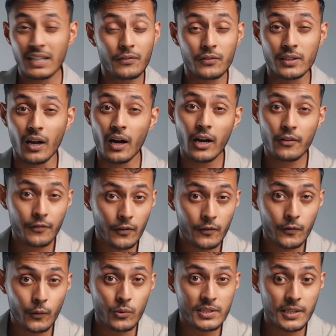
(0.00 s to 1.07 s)
even the iPhone
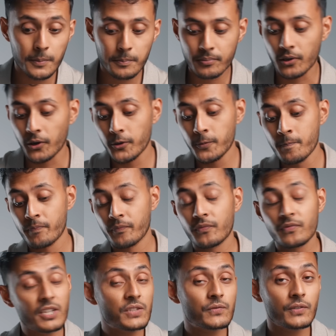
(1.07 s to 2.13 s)
14 Pro,
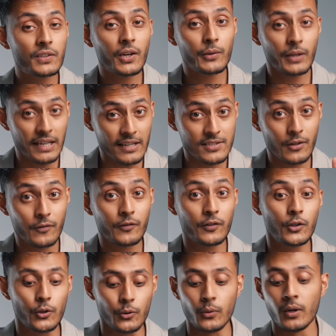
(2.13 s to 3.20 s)
this video is for
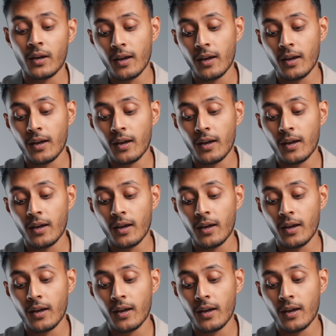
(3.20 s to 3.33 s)
you.